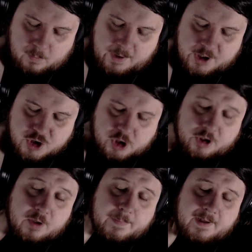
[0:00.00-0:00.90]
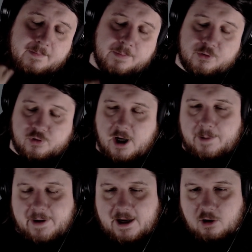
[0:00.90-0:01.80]
when he shouldn't have been
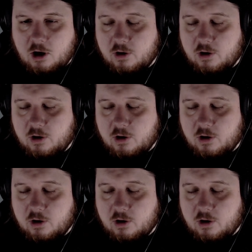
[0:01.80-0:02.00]
prescribed Adderall,